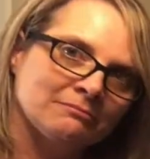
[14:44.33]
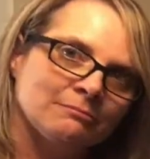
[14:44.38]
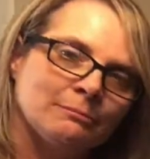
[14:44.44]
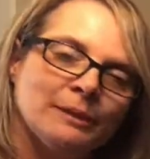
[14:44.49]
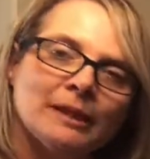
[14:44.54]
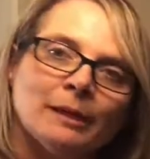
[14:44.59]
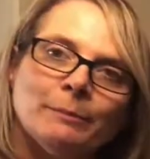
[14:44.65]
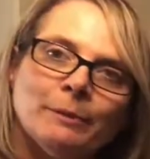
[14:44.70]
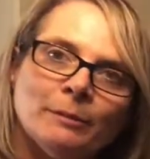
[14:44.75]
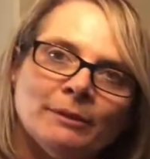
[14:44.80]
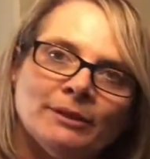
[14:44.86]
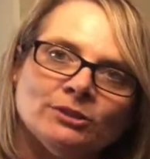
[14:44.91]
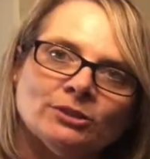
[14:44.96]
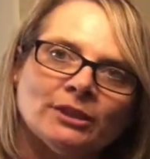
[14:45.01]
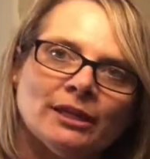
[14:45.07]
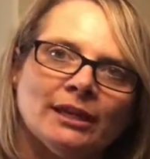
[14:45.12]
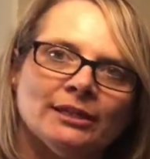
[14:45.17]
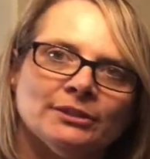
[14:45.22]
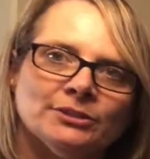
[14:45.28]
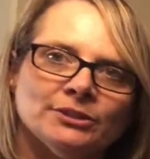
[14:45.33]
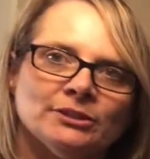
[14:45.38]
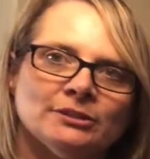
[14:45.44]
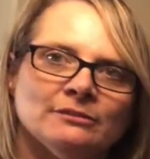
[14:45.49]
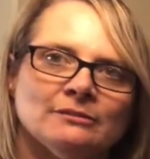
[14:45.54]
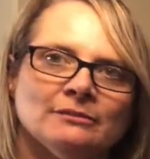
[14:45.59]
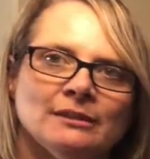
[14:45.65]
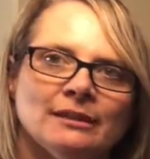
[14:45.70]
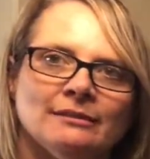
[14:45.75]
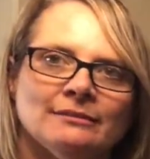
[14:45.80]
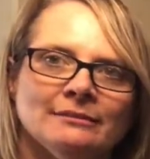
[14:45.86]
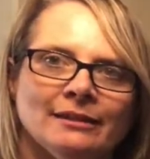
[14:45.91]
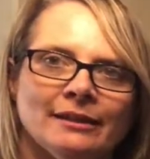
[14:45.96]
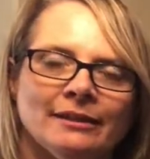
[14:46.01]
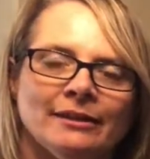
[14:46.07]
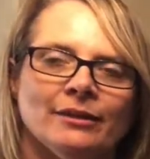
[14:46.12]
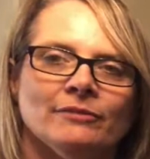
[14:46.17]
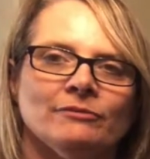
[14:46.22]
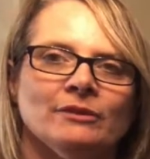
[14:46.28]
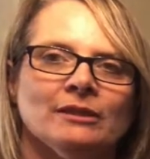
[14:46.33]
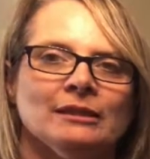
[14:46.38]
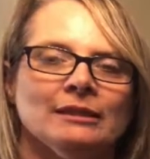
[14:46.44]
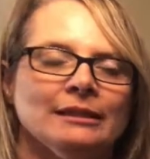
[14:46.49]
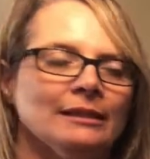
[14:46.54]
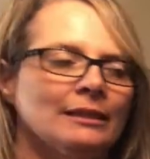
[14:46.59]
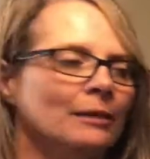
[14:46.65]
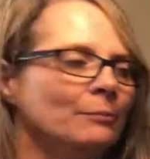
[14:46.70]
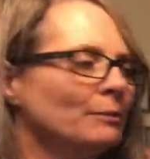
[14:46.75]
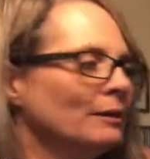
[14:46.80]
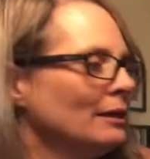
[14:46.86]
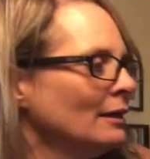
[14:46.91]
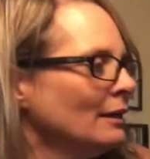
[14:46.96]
pick up all my trash and take care of the cleanup,